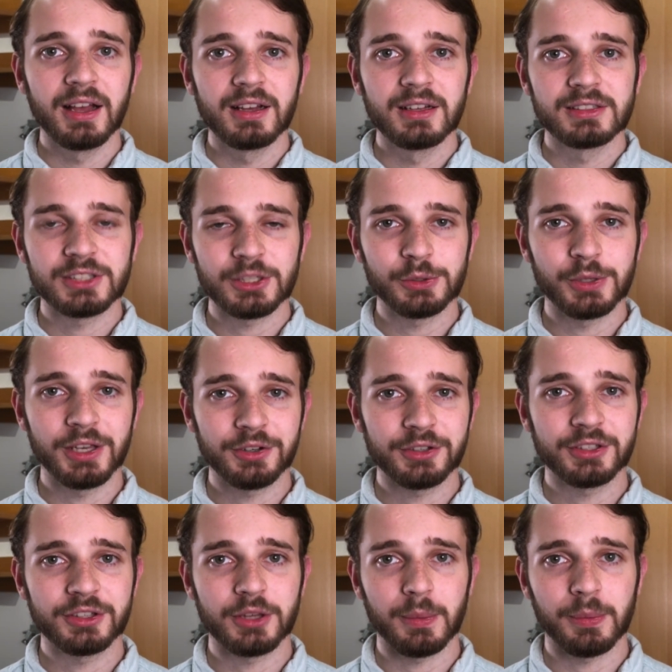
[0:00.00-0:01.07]
So here are
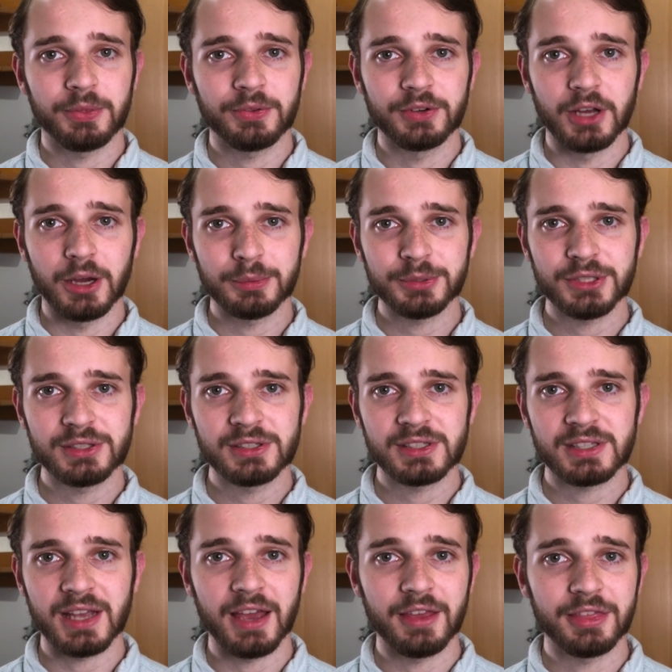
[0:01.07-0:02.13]
the top 3
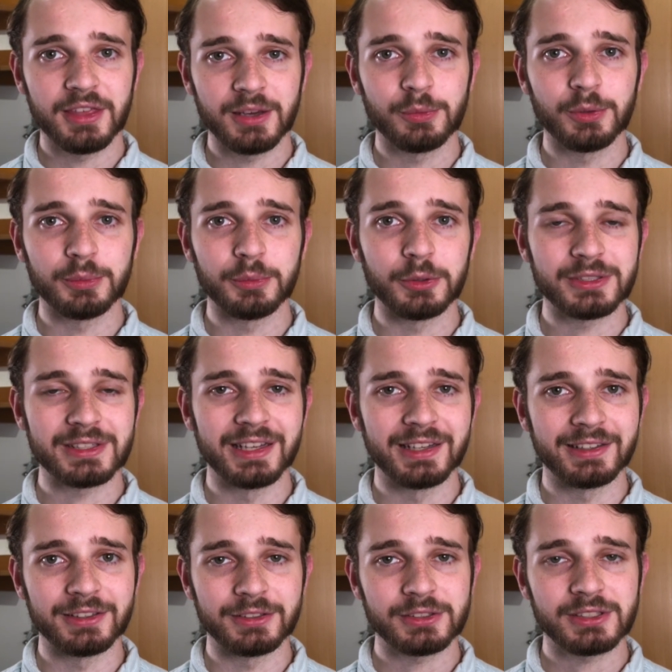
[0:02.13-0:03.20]
options I think we're most
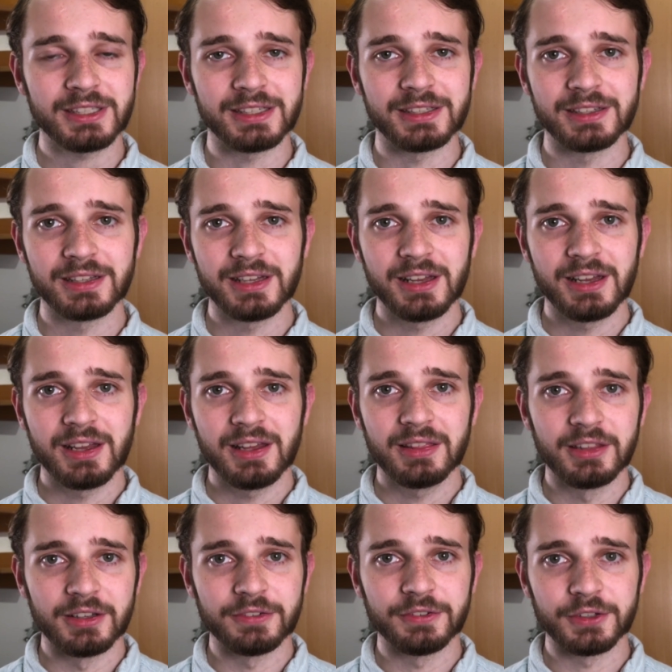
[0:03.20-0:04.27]
likely to see.
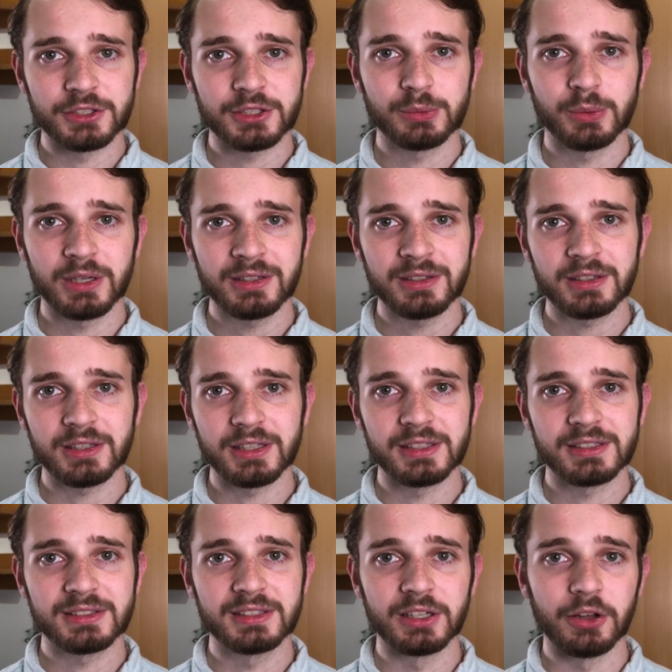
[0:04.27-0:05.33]
The first one
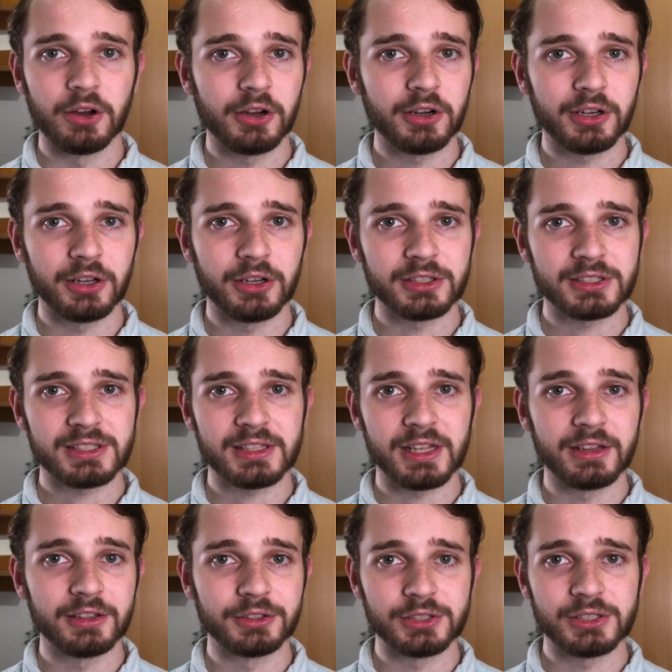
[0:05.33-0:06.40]
is the long-lost
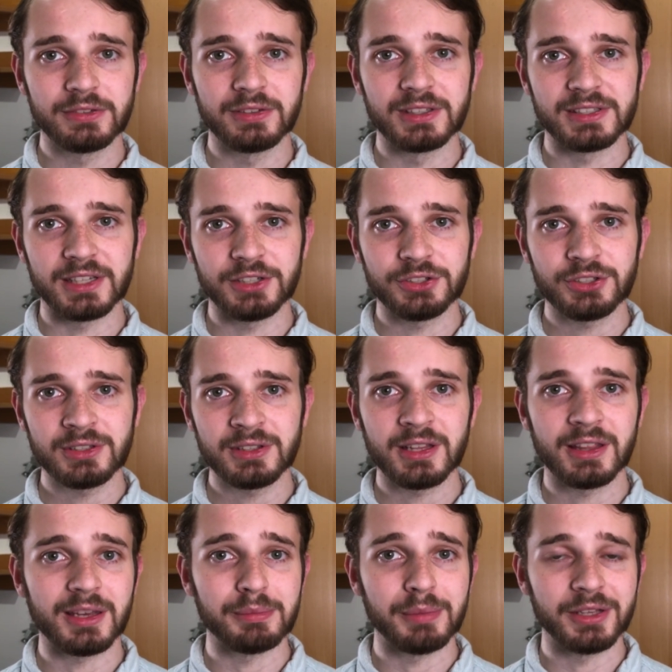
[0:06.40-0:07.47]
elder civilization
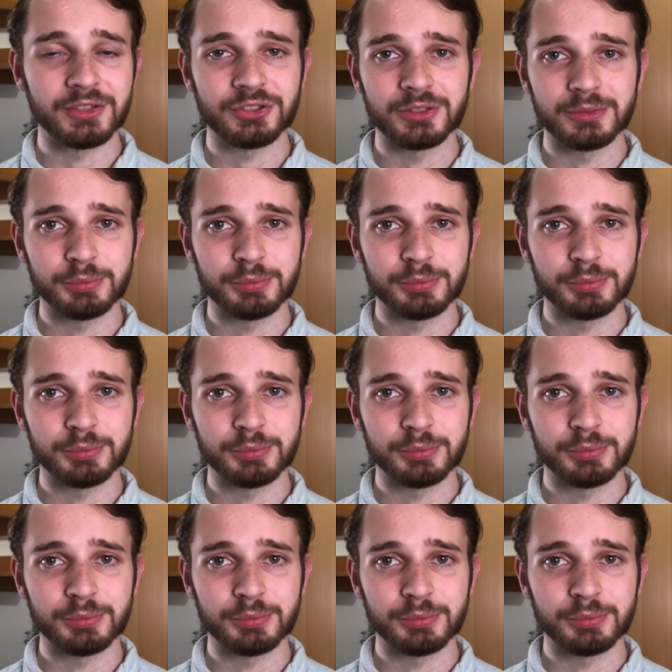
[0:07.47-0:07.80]
that I mentioned